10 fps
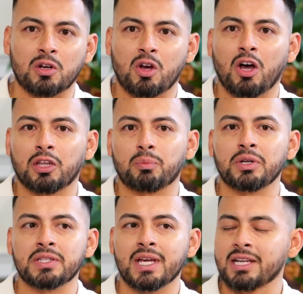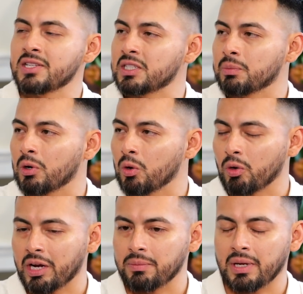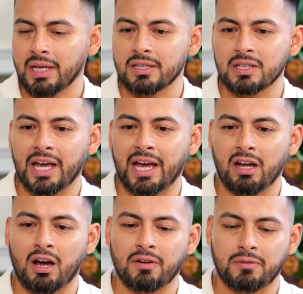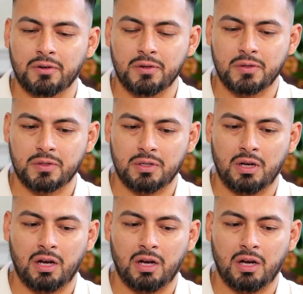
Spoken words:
called the pre-tenancy program, and that offers